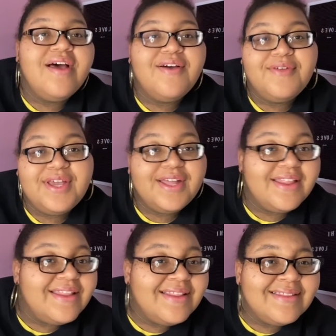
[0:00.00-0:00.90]
or like a
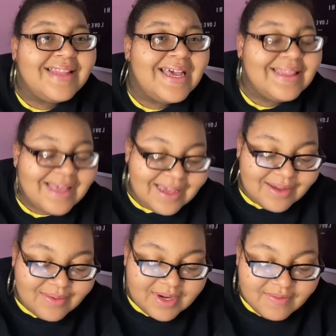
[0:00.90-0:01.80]
little
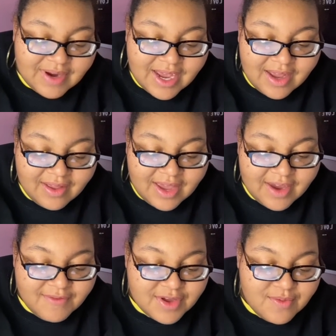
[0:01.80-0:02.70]
lilac, or whatever,
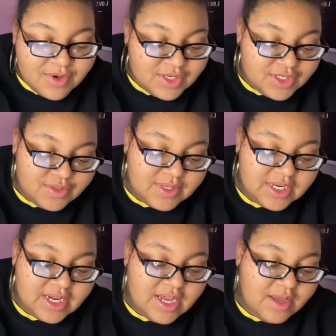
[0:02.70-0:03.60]
however you want to do
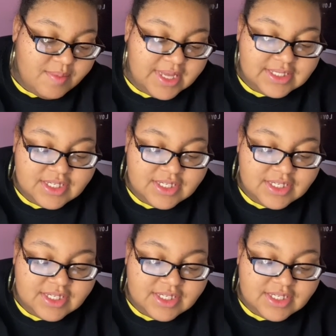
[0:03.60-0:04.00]
it, pastel